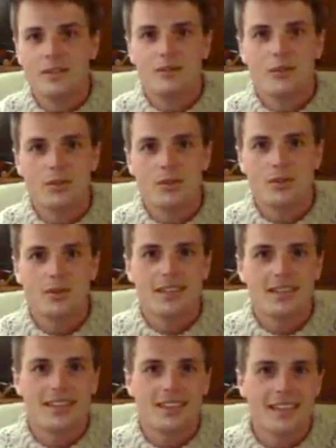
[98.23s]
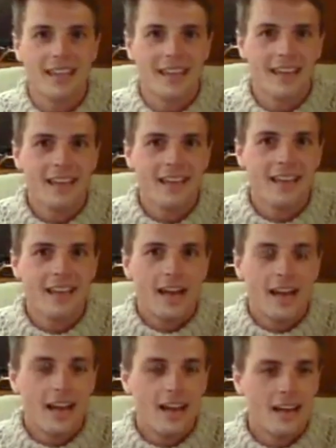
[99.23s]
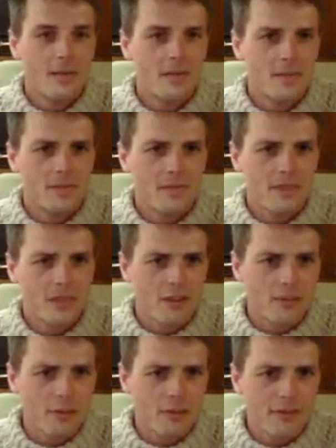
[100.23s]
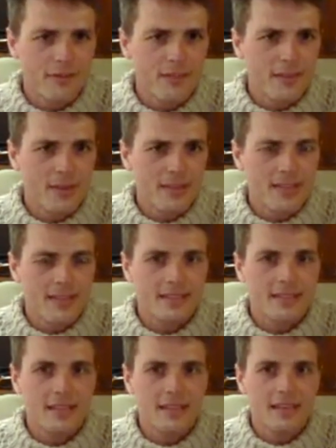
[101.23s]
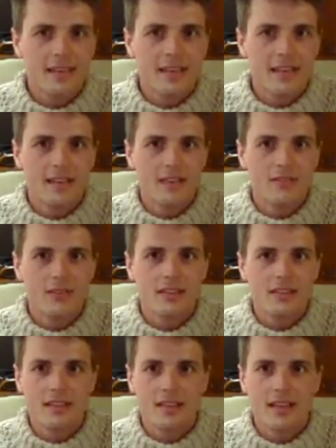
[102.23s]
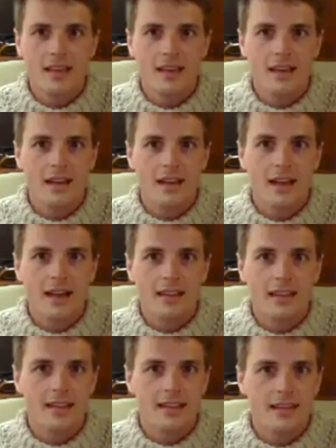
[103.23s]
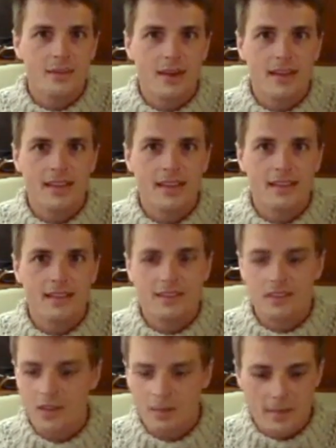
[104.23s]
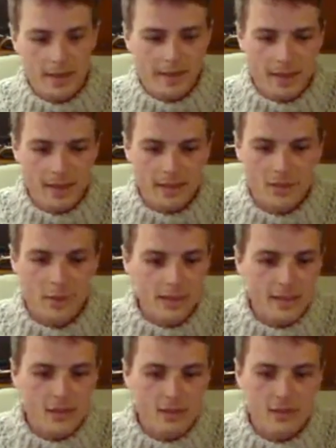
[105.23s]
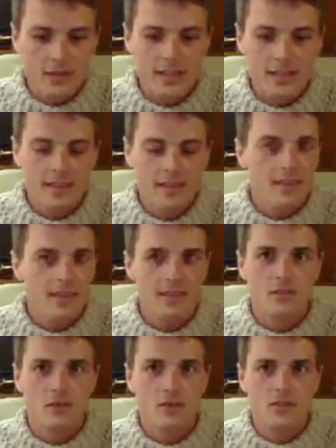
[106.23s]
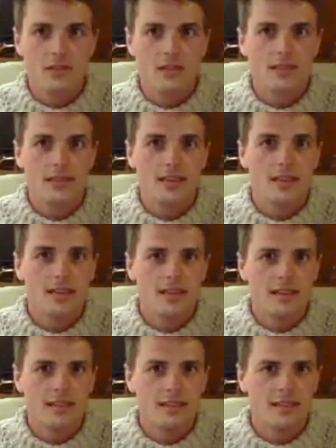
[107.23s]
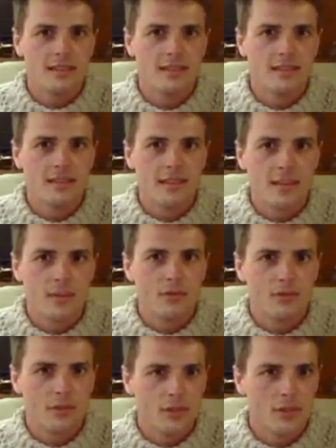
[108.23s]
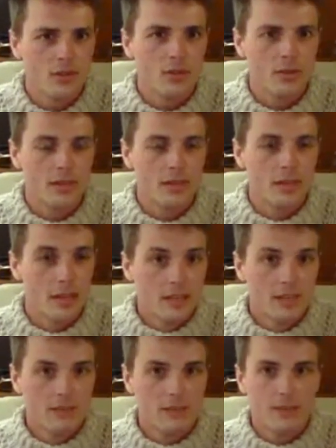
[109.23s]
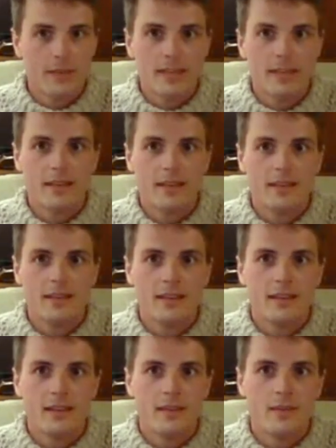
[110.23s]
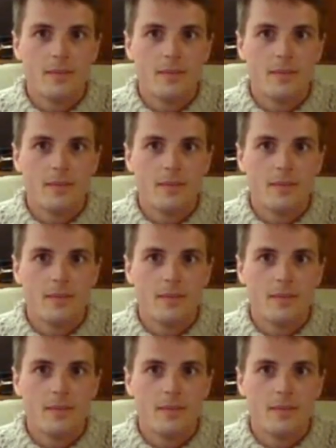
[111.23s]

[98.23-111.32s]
look forward to at the end of the day. So I've put 15 minutes in for this, and the idea behind that is to try to make it like a regular daily thing that just sort of slots in and is sustainable for you and for me. And